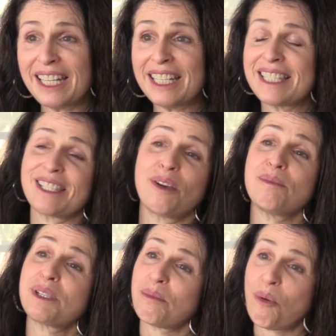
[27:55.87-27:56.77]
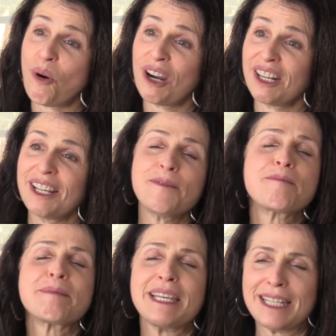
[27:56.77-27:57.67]
need some support,
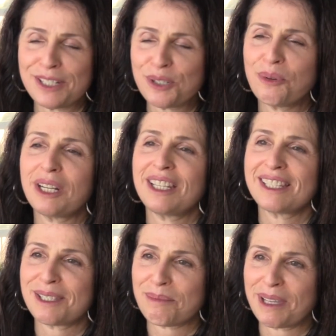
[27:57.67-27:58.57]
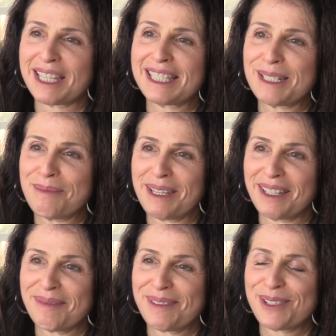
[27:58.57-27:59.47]
Intuit is the place to
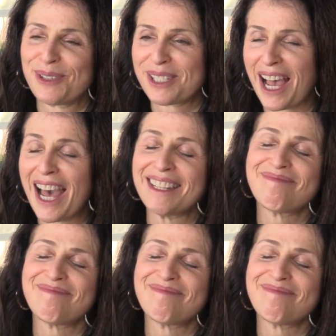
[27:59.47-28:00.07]
be. So Scott,